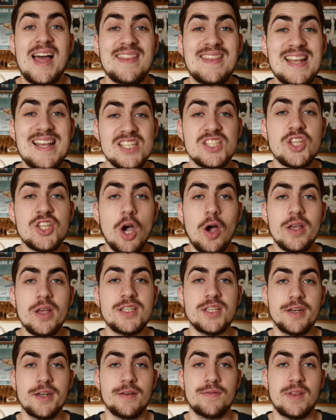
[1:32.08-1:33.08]
This
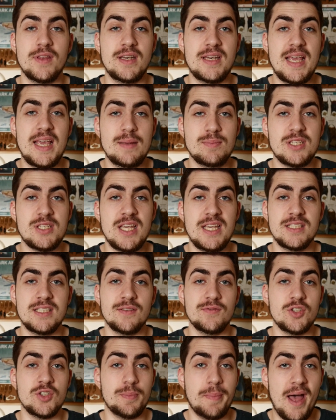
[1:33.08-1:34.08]
titan of the deep seas
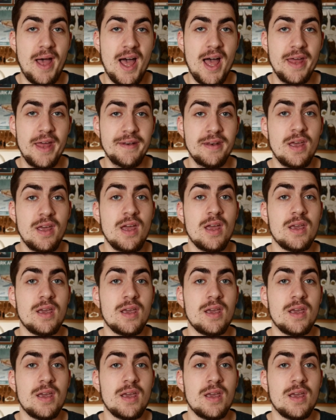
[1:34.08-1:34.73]
of Japan